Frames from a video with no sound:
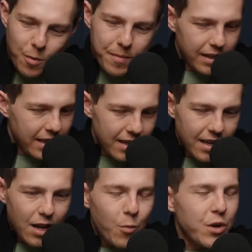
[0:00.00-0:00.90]
to a million
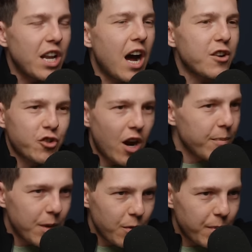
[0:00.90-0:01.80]
would not
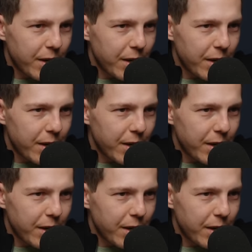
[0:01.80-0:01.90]
shock me with